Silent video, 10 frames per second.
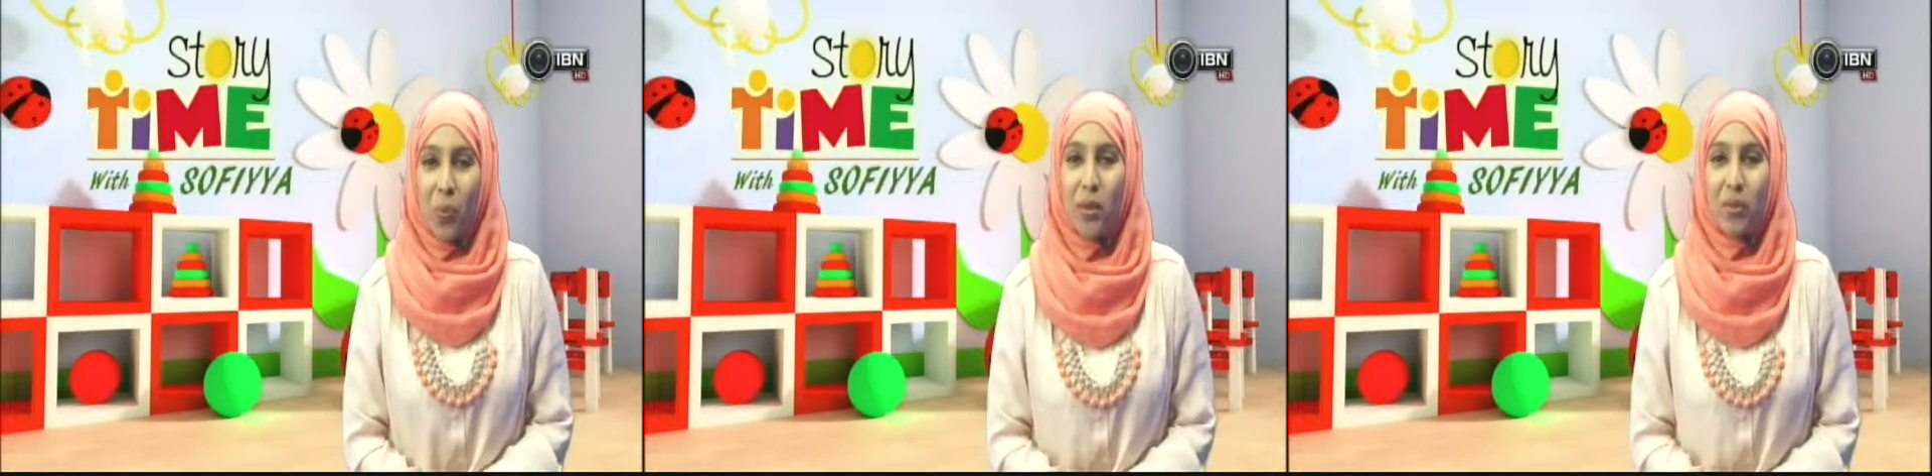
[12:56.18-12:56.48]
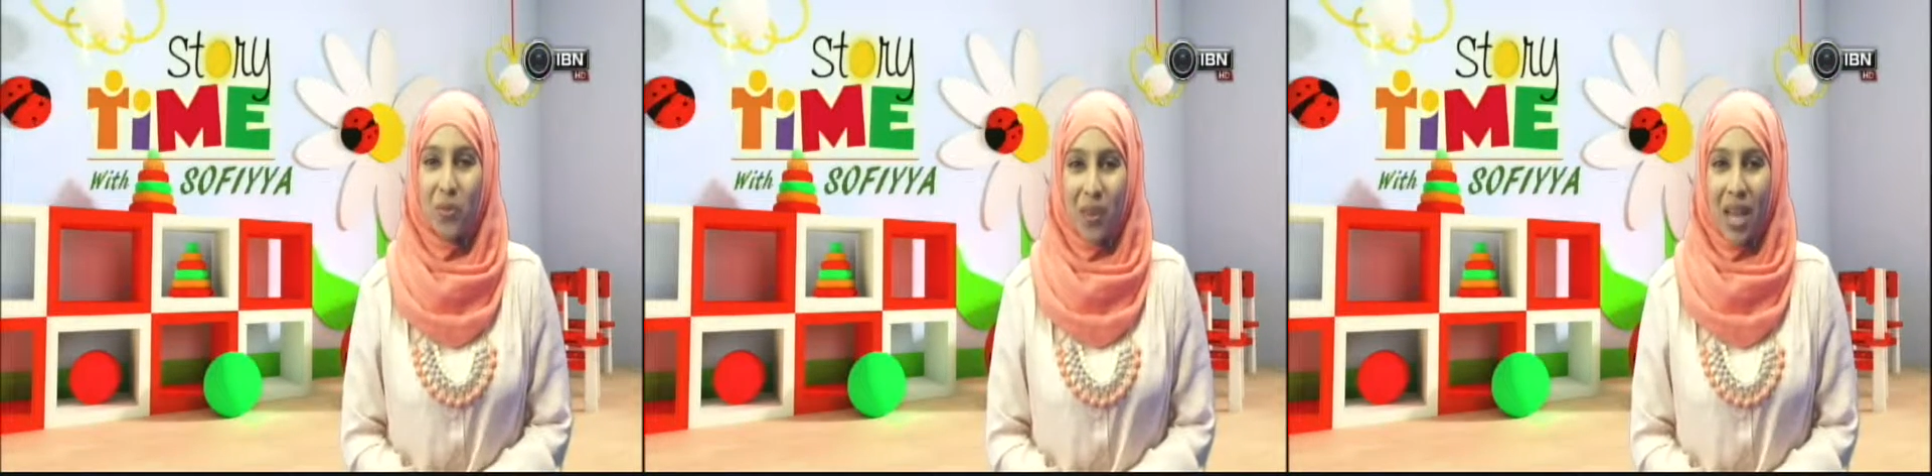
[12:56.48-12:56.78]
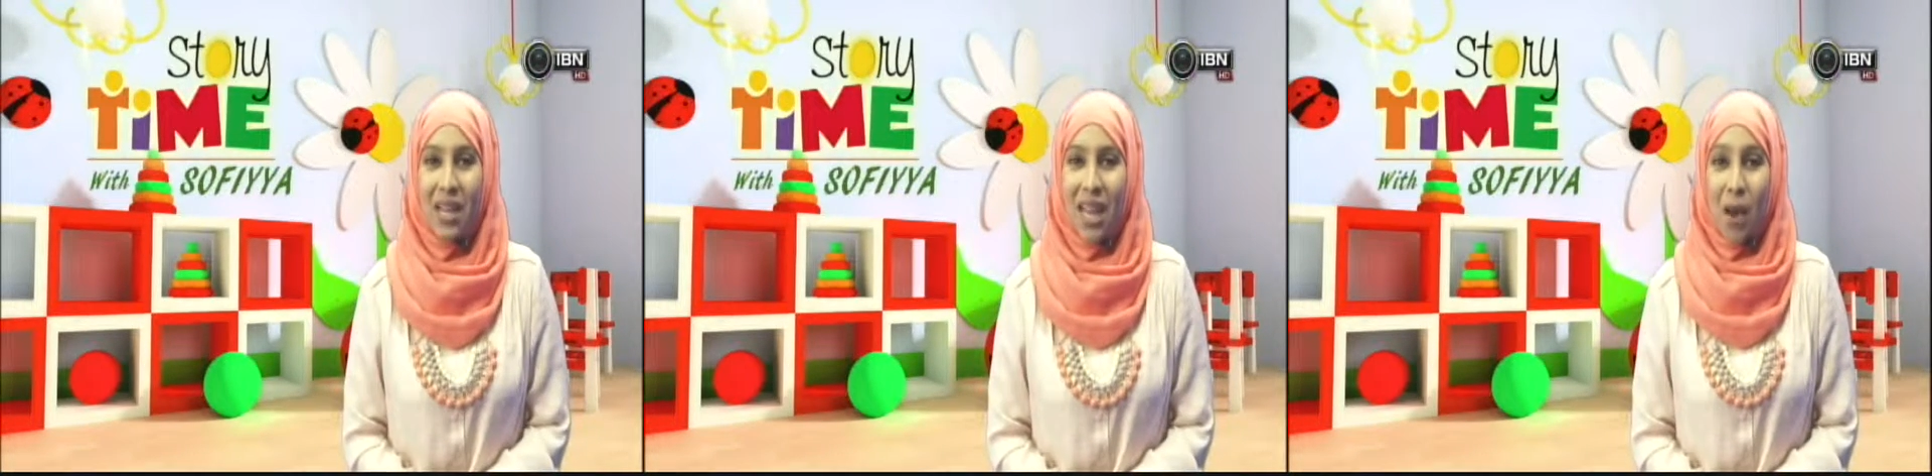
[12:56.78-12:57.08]
we'll
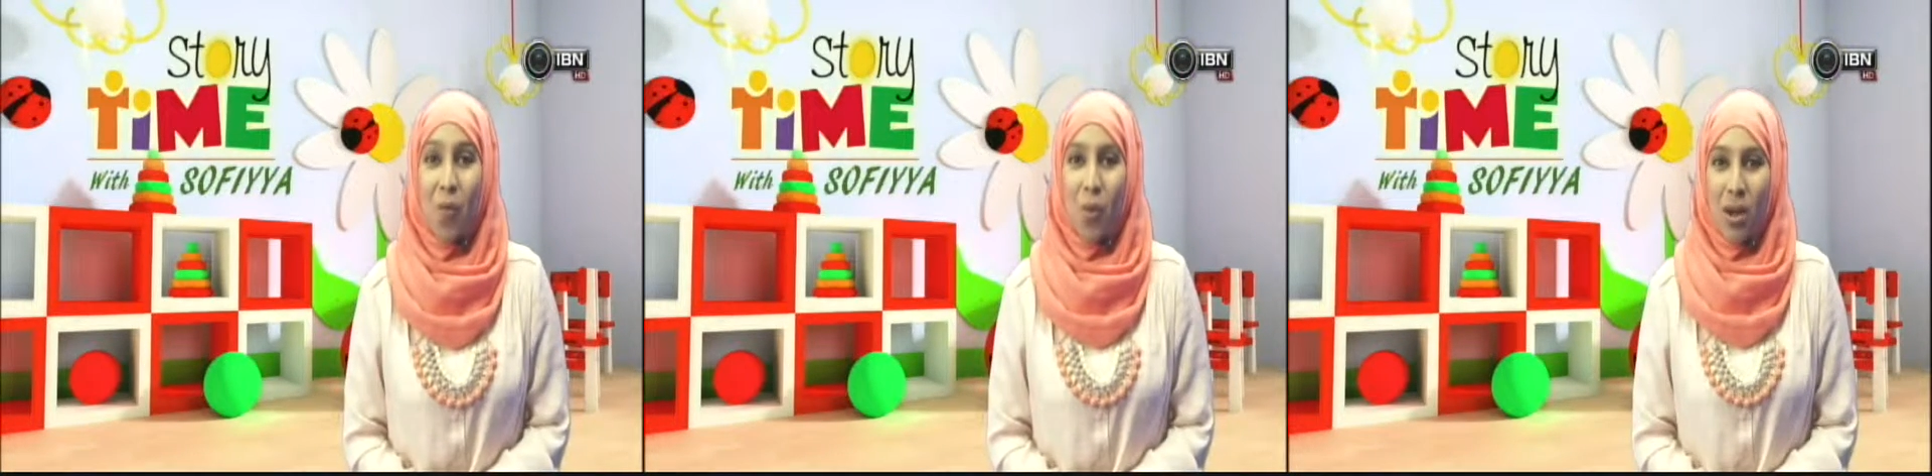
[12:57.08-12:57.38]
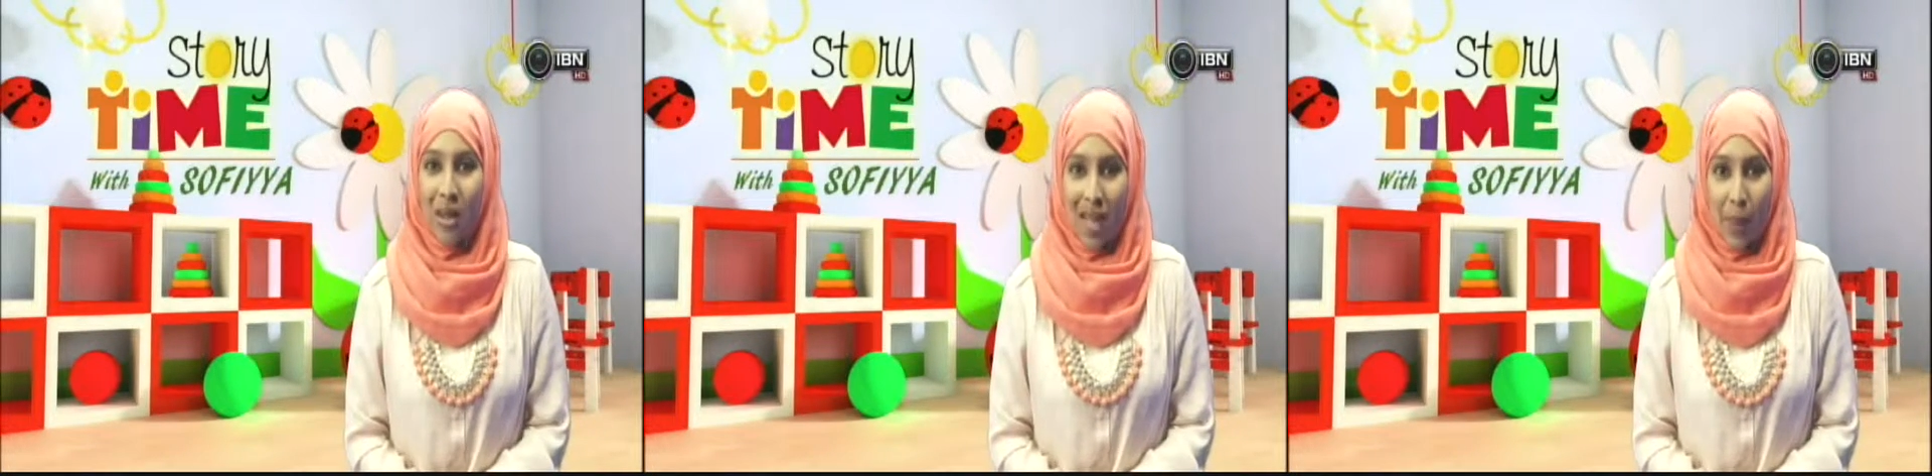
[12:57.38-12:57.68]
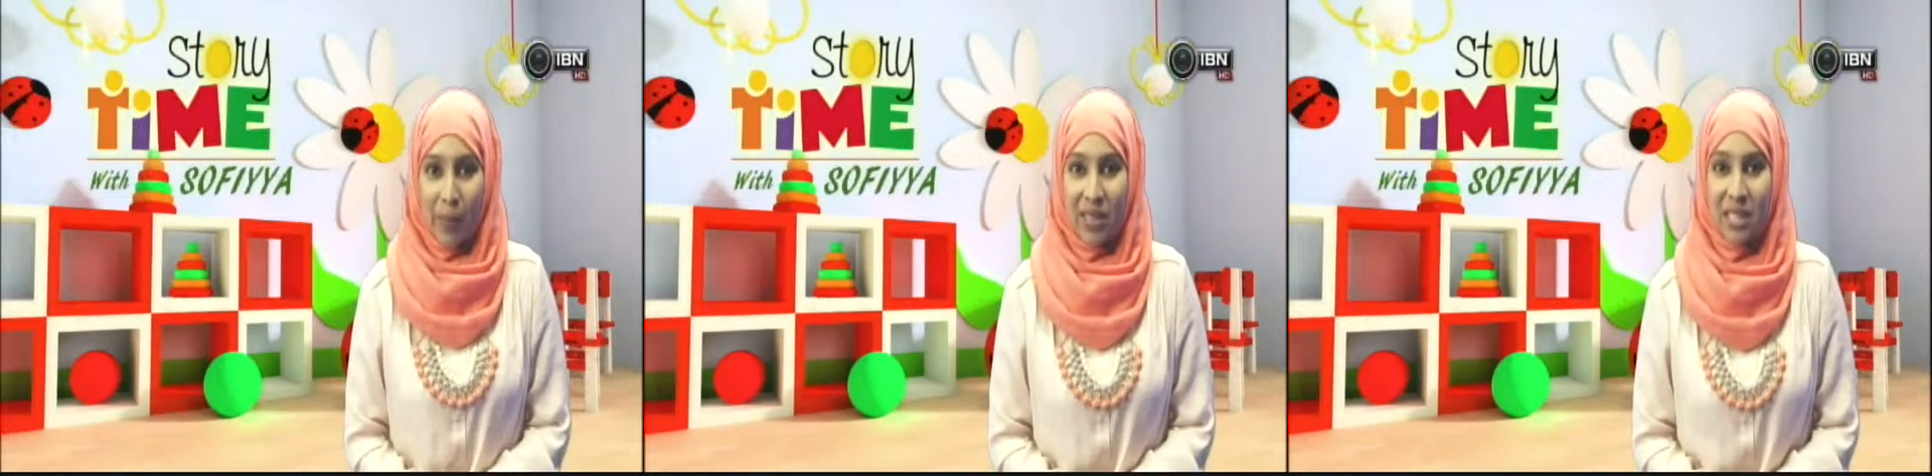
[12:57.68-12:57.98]
find out what
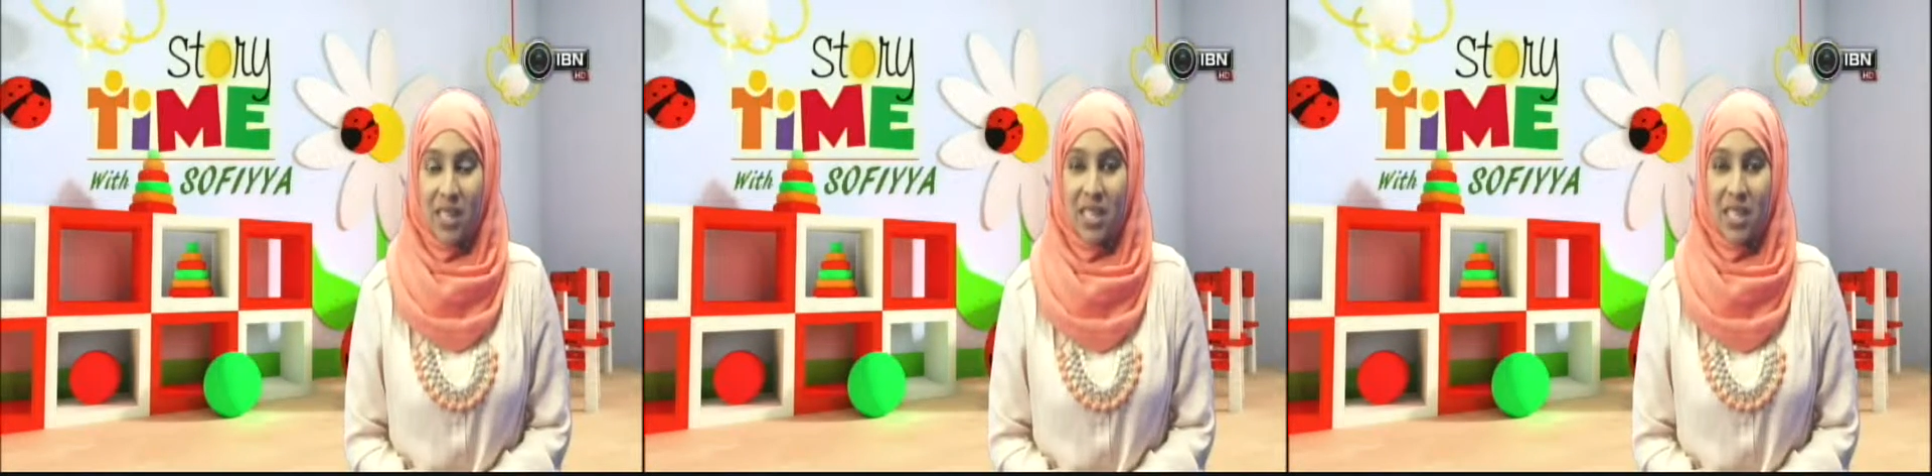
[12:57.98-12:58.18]
happens to